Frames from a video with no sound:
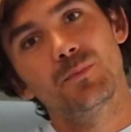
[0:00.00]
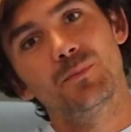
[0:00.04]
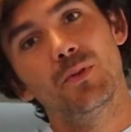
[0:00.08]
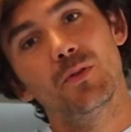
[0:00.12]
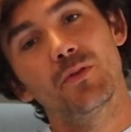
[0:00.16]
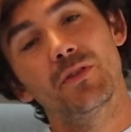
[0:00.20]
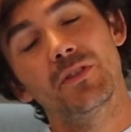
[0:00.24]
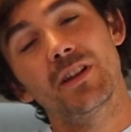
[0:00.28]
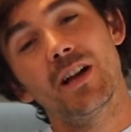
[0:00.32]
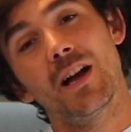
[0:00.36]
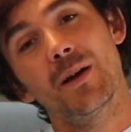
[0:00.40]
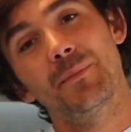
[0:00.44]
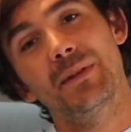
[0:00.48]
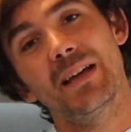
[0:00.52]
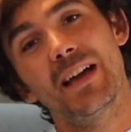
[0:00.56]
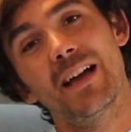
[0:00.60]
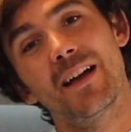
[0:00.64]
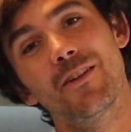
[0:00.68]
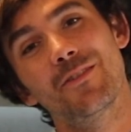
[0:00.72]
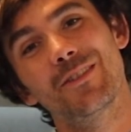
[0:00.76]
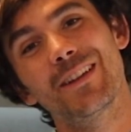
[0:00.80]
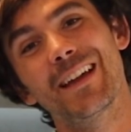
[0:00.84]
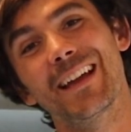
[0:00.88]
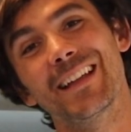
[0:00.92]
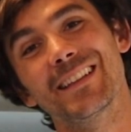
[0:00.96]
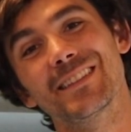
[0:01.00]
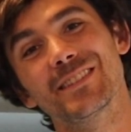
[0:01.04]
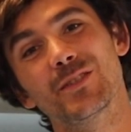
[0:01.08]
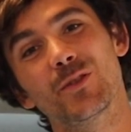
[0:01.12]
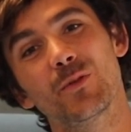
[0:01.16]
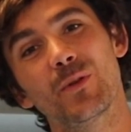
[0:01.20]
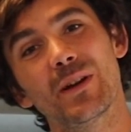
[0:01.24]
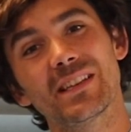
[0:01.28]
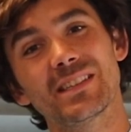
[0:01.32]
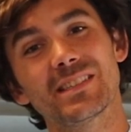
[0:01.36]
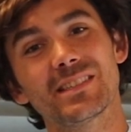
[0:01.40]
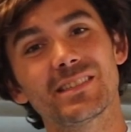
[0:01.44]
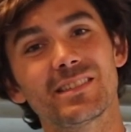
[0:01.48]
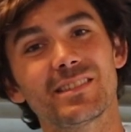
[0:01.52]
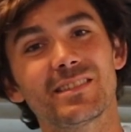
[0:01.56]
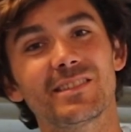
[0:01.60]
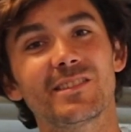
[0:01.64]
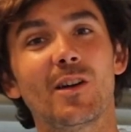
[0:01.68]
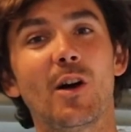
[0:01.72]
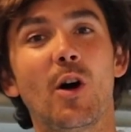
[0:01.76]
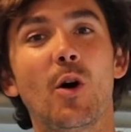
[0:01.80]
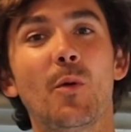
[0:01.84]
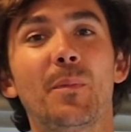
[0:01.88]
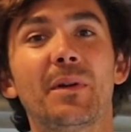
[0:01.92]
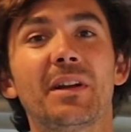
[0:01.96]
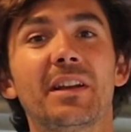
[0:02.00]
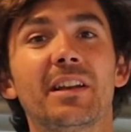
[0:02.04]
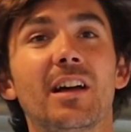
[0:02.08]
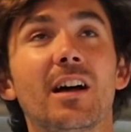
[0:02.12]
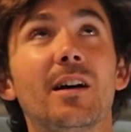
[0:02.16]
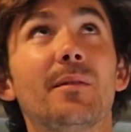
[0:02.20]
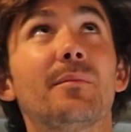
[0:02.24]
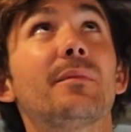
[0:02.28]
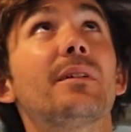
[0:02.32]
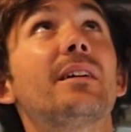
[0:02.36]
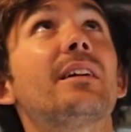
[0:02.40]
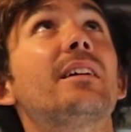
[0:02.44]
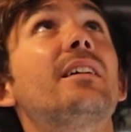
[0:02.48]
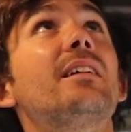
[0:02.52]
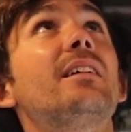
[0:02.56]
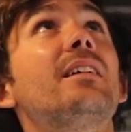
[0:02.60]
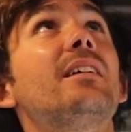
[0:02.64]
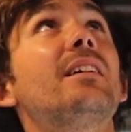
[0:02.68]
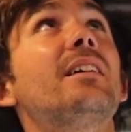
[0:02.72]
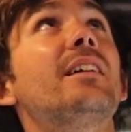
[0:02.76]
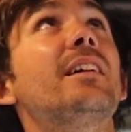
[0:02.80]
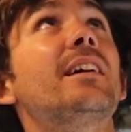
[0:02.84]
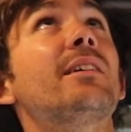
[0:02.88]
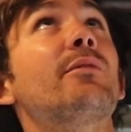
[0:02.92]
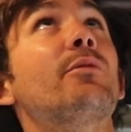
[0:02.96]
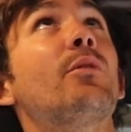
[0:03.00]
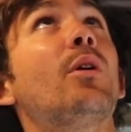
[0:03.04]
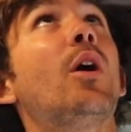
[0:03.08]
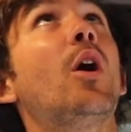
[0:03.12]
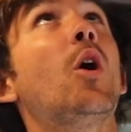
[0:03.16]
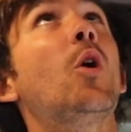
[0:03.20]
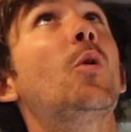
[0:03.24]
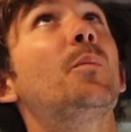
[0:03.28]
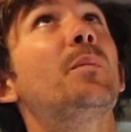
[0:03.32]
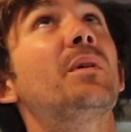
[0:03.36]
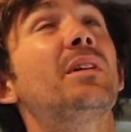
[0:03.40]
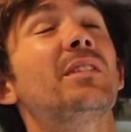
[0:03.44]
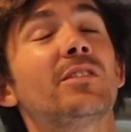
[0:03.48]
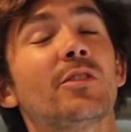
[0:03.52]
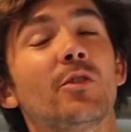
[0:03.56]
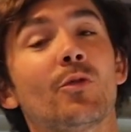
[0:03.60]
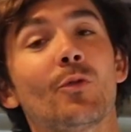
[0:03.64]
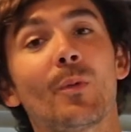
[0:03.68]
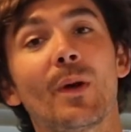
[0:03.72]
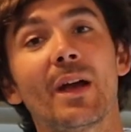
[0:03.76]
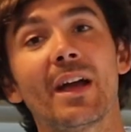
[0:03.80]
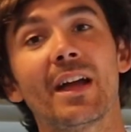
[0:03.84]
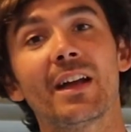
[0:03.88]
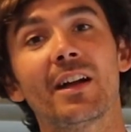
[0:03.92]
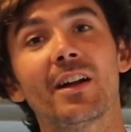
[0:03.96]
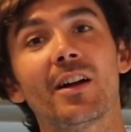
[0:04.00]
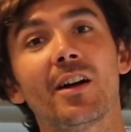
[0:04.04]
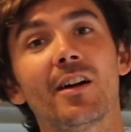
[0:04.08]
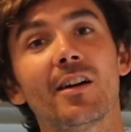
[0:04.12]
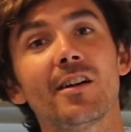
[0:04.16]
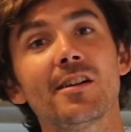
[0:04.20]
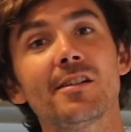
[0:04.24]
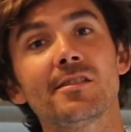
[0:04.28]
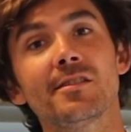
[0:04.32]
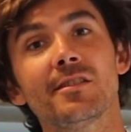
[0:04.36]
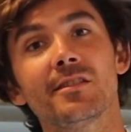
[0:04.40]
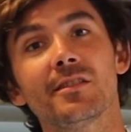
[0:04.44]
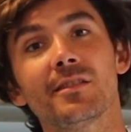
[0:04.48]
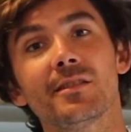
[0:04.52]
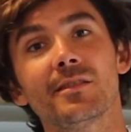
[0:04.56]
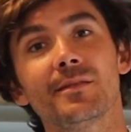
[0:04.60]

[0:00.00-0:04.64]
Pull the knob down and twist to open it up. it will open the rain guard.